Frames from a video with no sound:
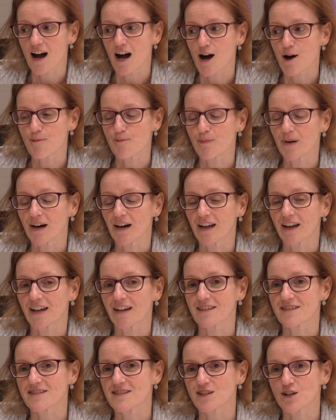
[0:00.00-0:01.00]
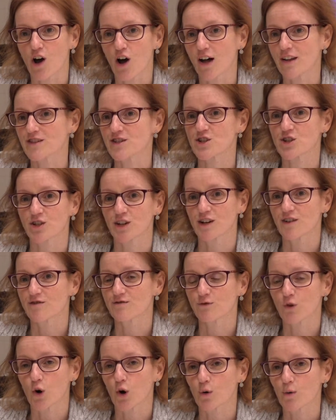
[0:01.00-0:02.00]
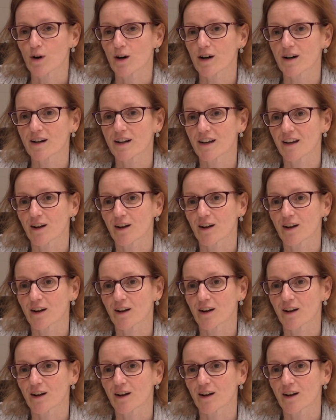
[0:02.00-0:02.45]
um, but it's not straightforward,